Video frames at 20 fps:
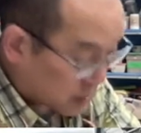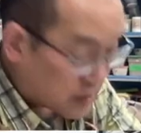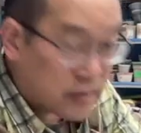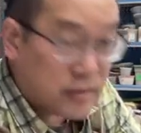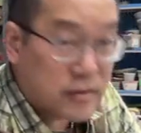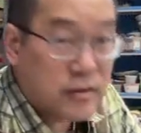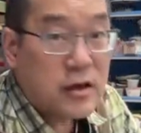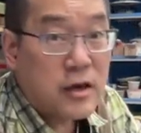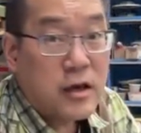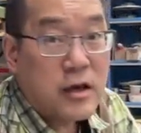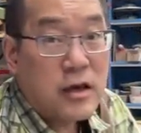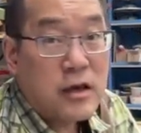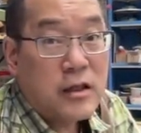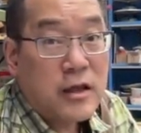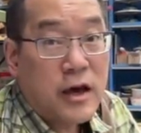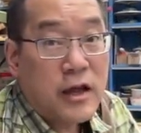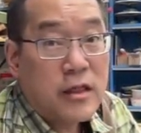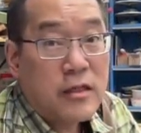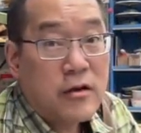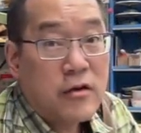can see
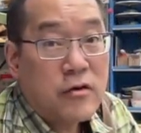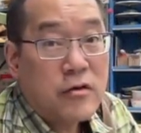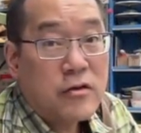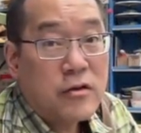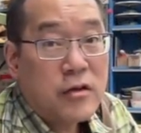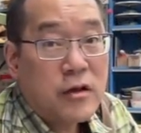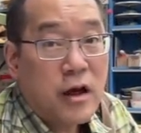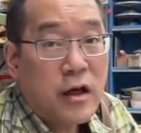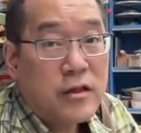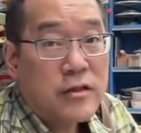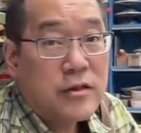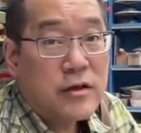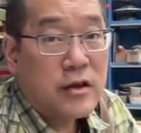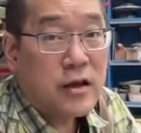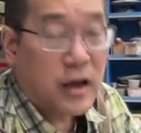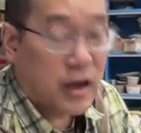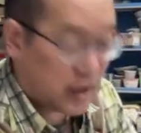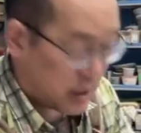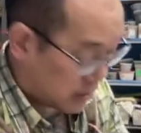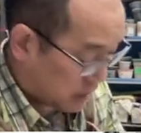that there's, uh,
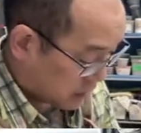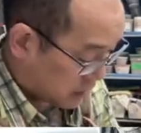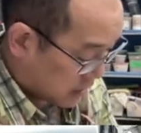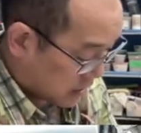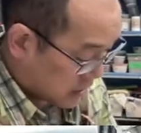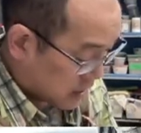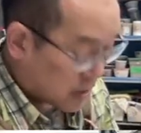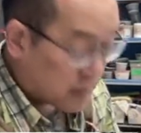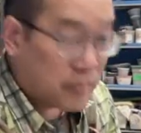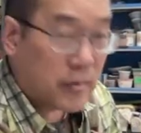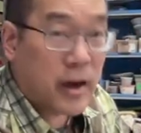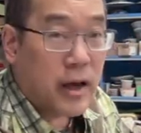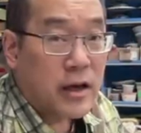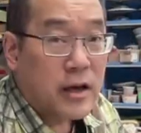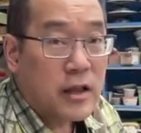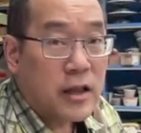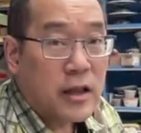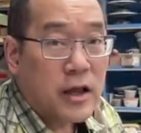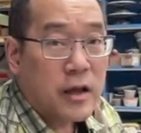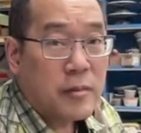see how my
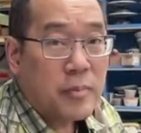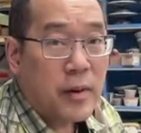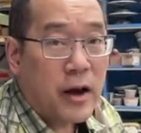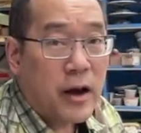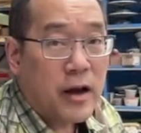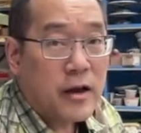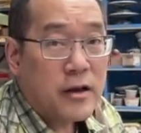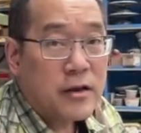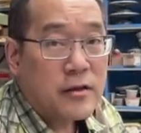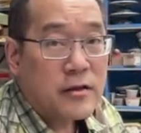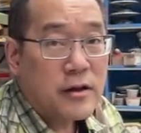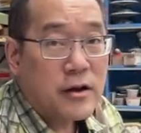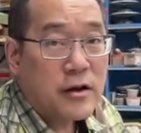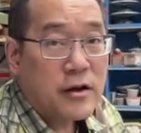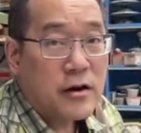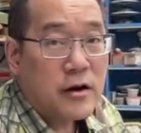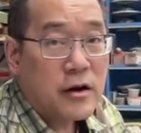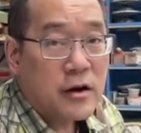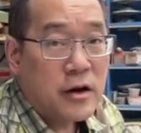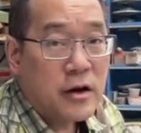clay pot is
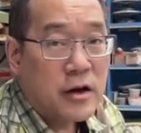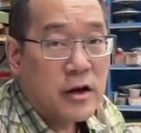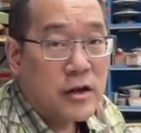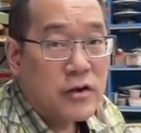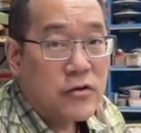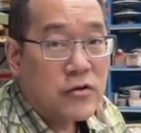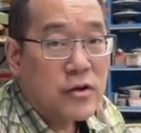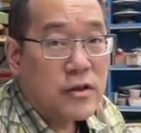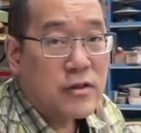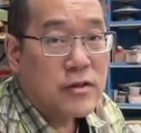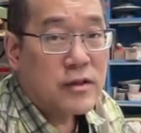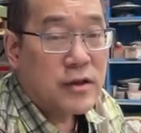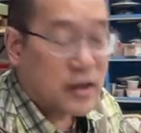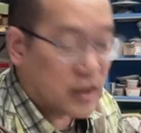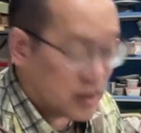here? You can see